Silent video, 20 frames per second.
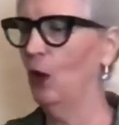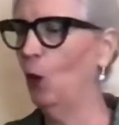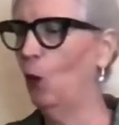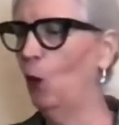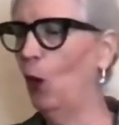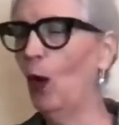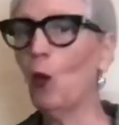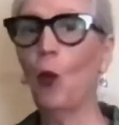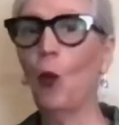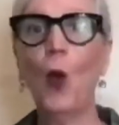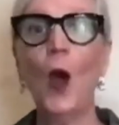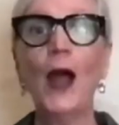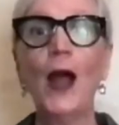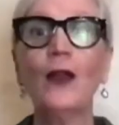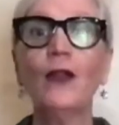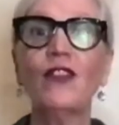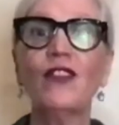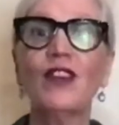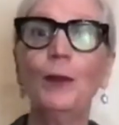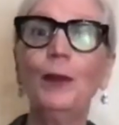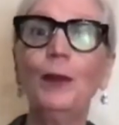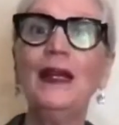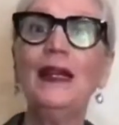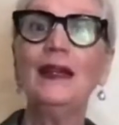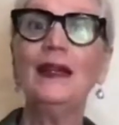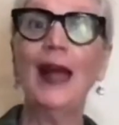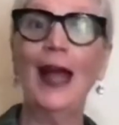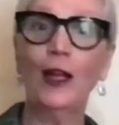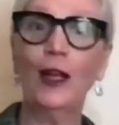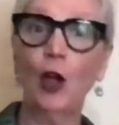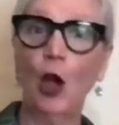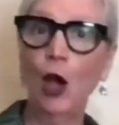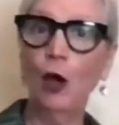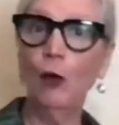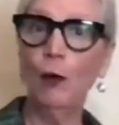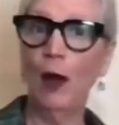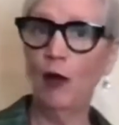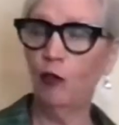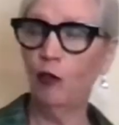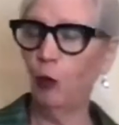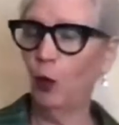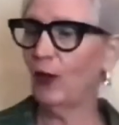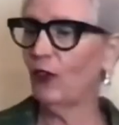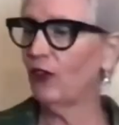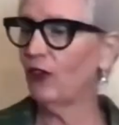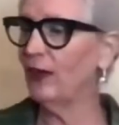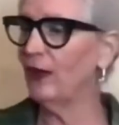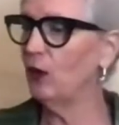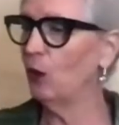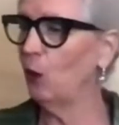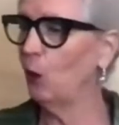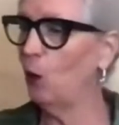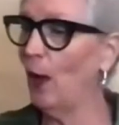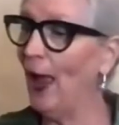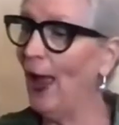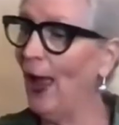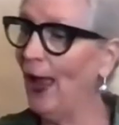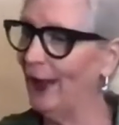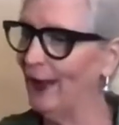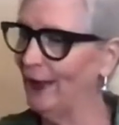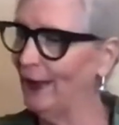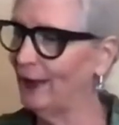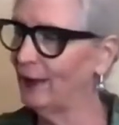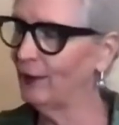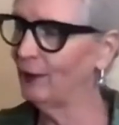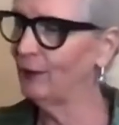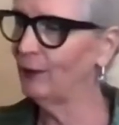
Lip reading: What wants to be let go of? What's in the way?